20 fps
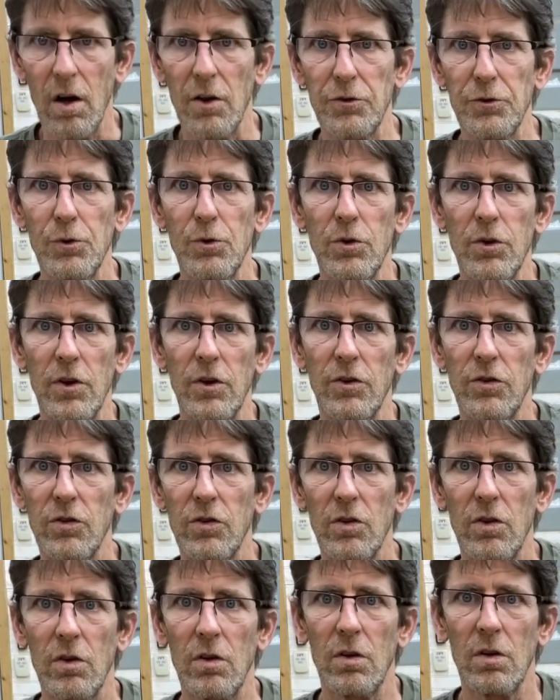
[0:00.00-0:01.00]
through
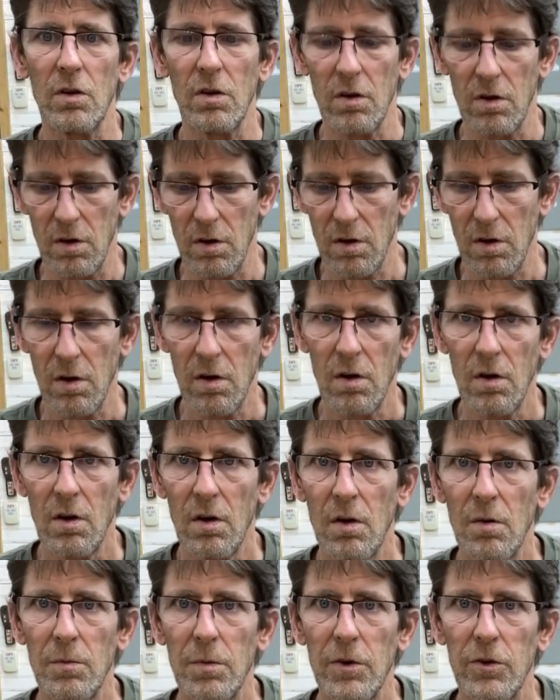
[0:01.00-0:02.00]
this
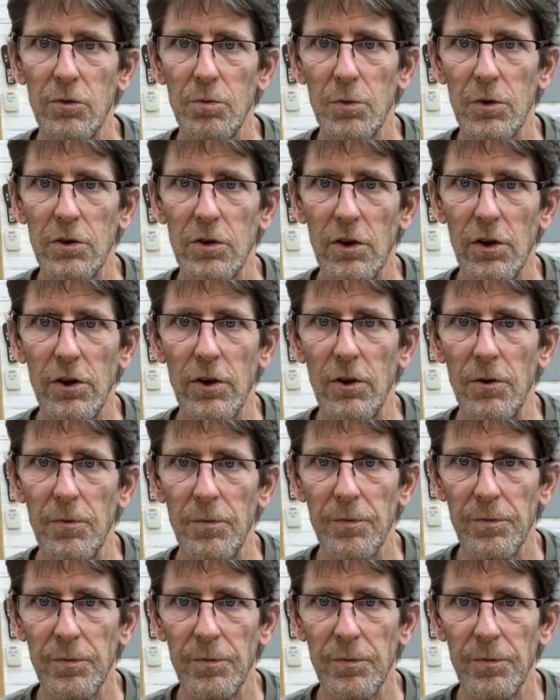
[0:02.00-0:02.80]
piece of material.